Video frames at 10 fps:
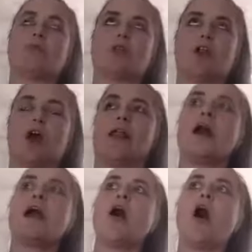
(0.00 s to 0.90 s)
online
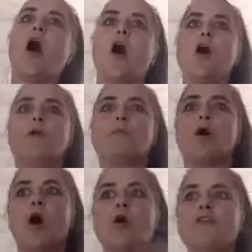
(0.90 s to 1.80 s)
um
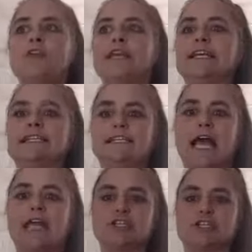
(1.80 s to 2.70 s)
on the
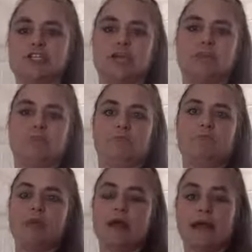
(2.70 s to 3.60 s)
Stan's
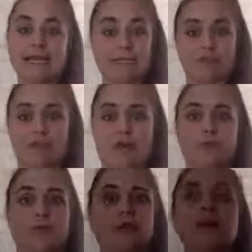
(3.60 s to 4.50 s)
Gym ladies
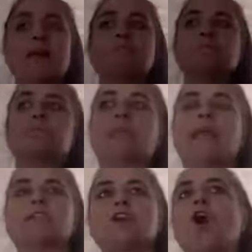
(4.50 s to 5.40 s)
group.
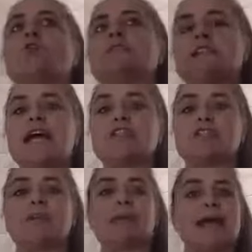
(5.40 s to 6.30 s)
It's called Stan's
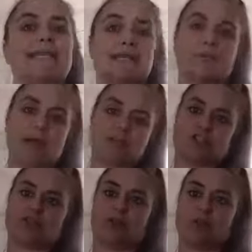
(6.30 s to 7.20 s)
Gym Ladies and
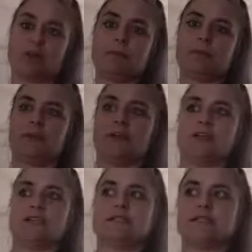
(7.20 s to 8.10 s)
Men's Group
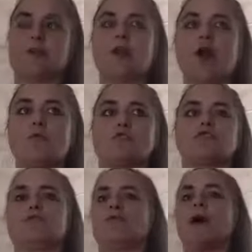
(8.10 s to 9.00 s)
because when I was
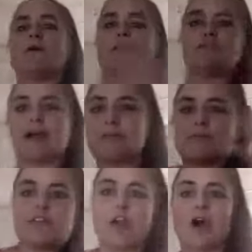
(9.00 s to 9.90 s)
floating around with
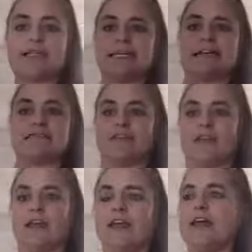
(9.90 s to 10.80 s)
the idea of
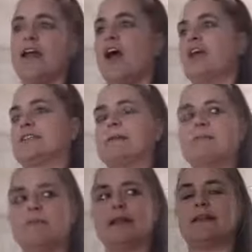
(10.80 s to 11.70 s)
it, some of
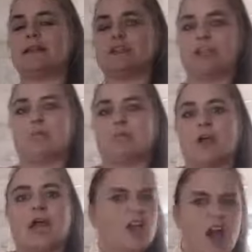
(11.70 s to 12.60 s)
the men at the gym were
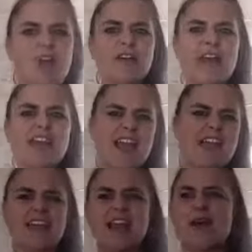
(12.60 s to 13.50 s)
going, "Oh yeah,
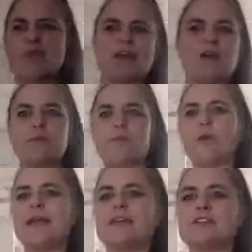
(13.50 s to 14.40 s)
yeah, yeah, we could
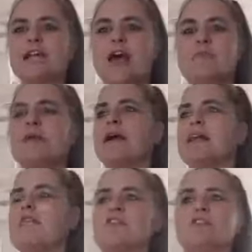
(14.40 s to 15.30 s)
we could um
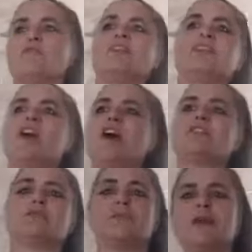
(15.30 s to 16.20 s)
give you the
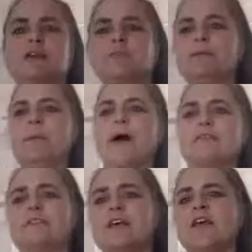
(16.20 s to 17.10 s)
videos and we could be
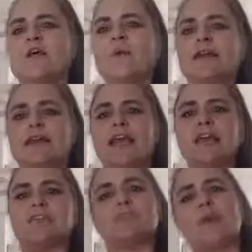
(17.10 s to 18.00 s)
post we could get
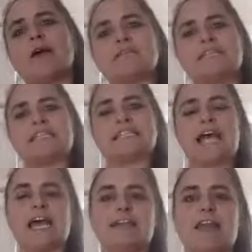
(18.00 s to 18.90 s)
you to post this
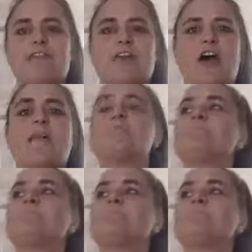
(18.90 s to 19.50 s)
that and the other." And I